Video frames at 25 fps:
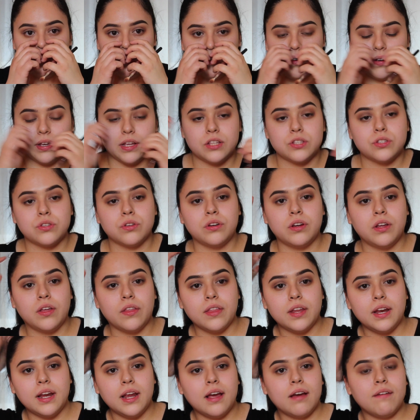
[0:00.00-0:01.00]
Okay, so
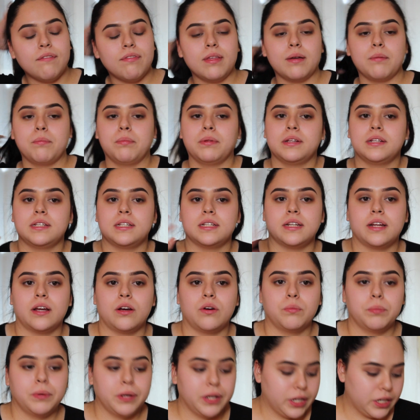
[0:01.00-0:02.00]
now that I have that blended
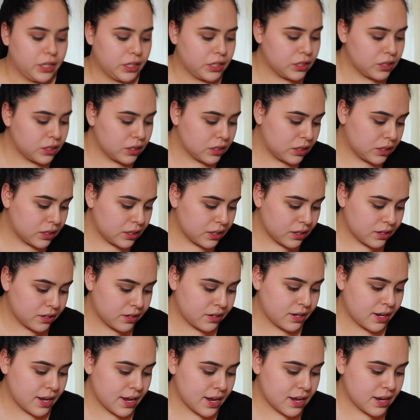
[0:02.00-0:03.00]
out, I'm gonna
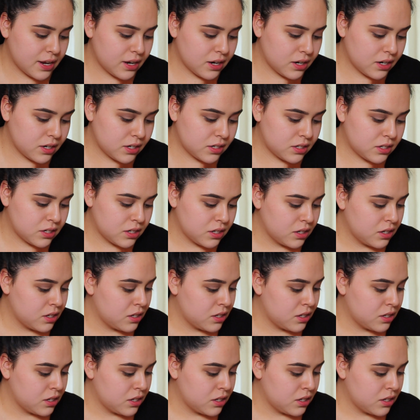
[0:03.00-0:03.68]
add